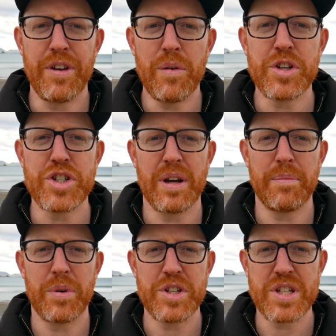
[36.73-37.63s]

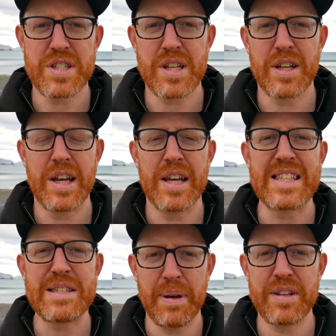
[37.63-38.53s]
viewership which is
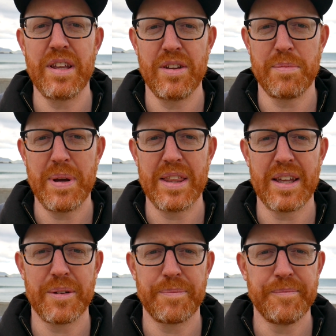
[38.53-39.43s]
expecting you to be
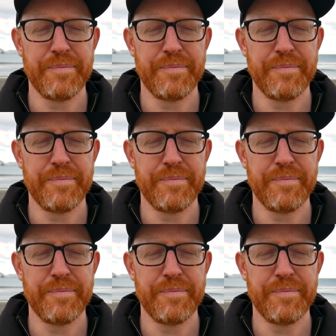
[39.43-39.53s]
there.